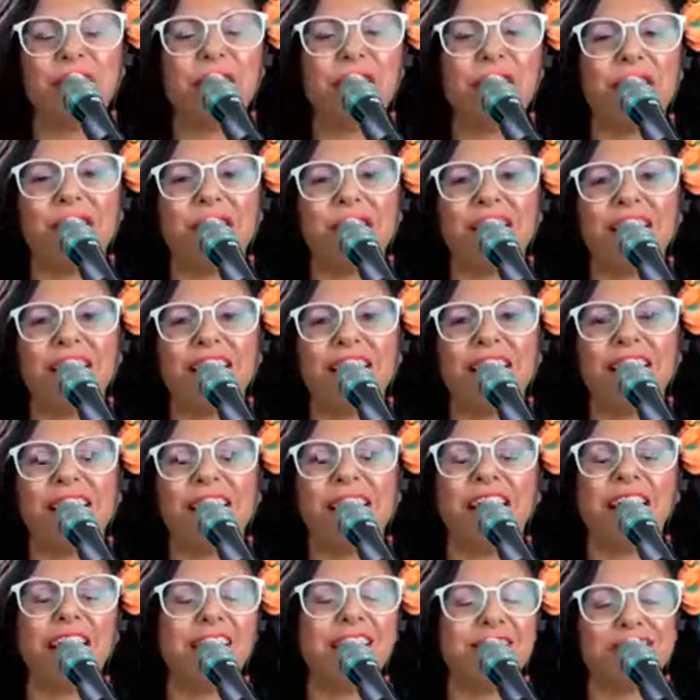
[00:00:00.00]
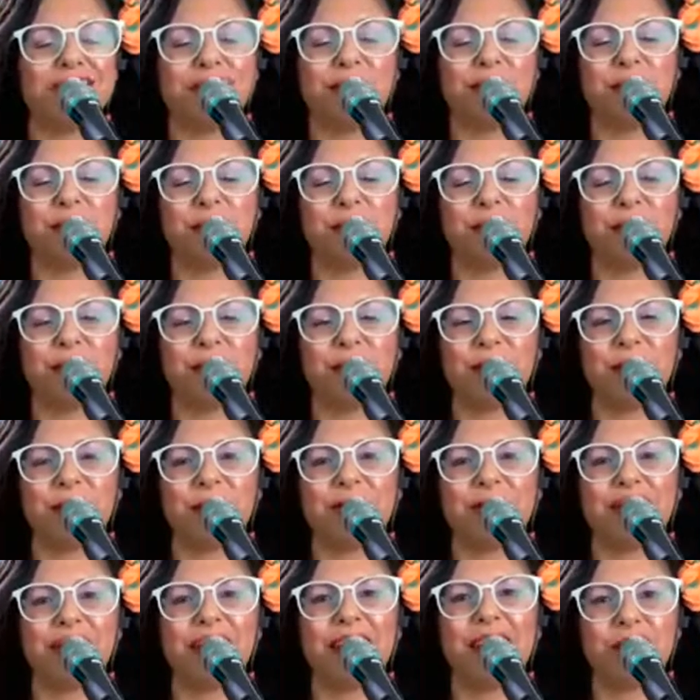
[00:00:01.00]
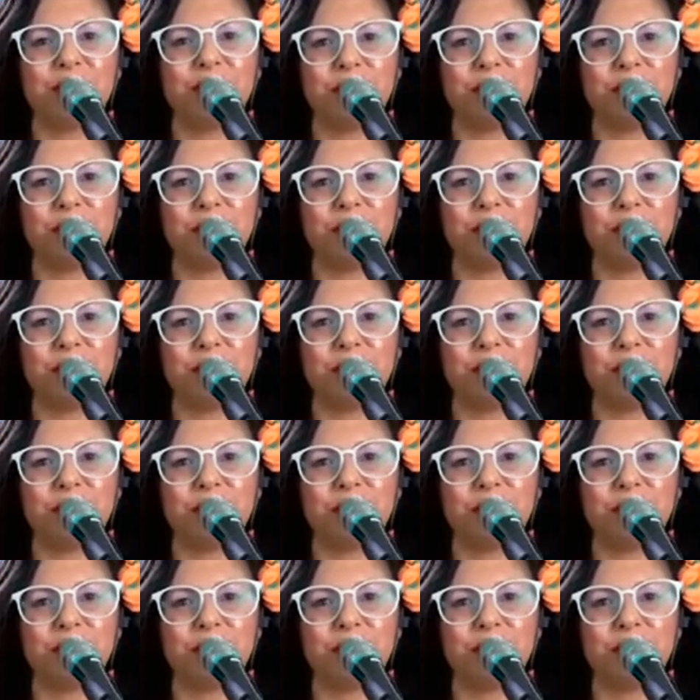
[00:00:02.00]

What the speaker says: are, I just love you both. Thank